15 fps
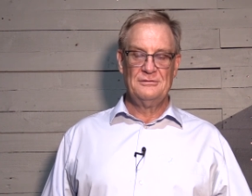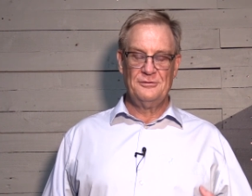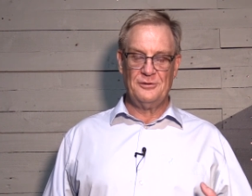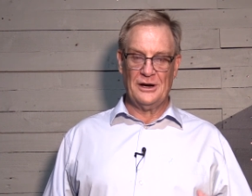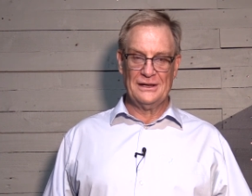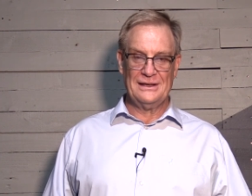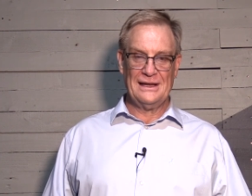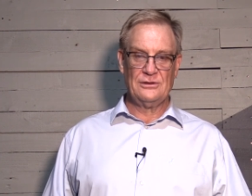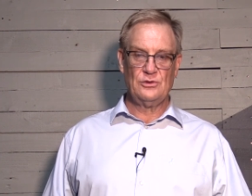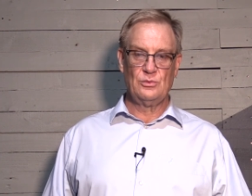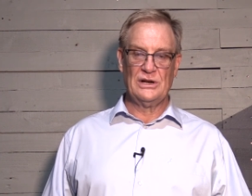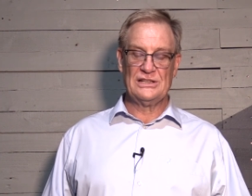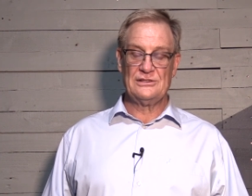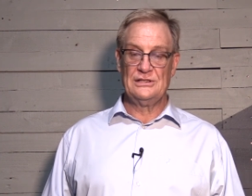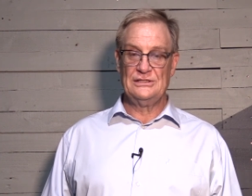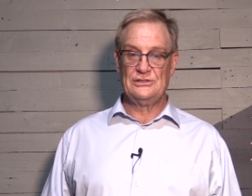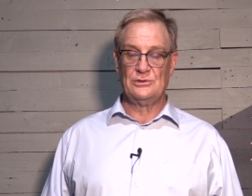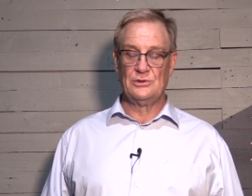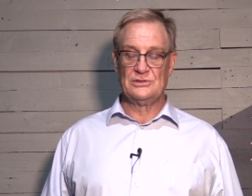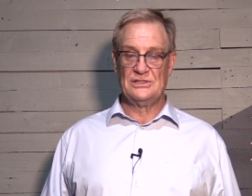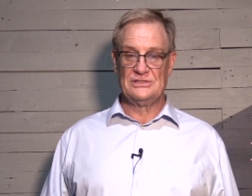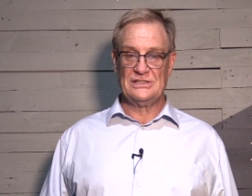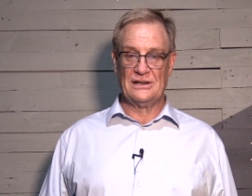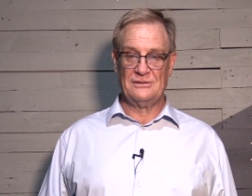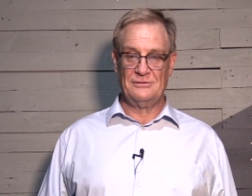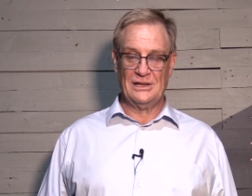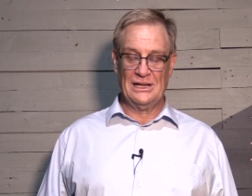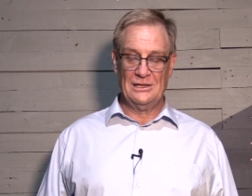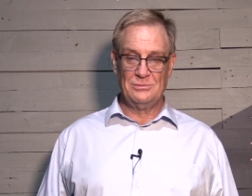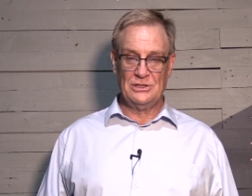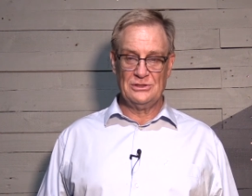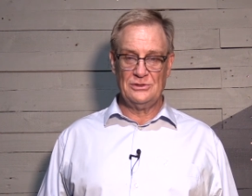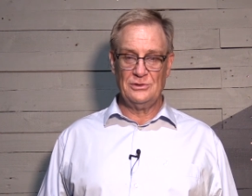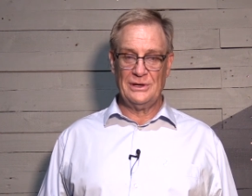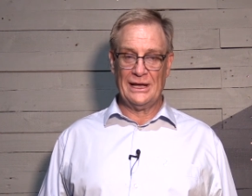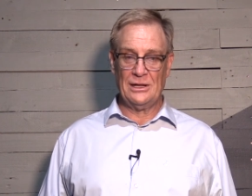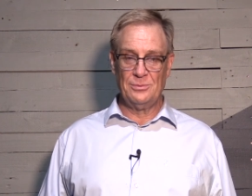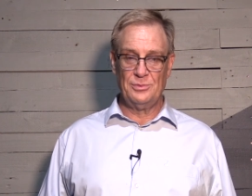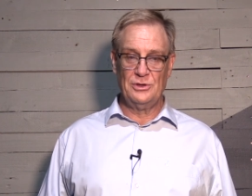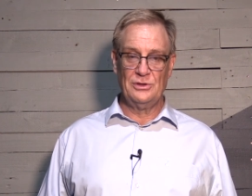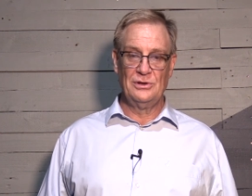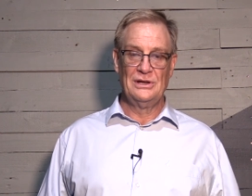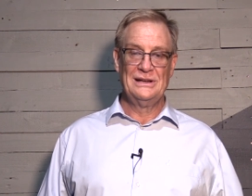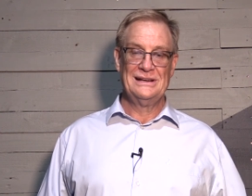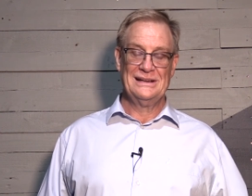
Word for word: Find out what resources are available to help you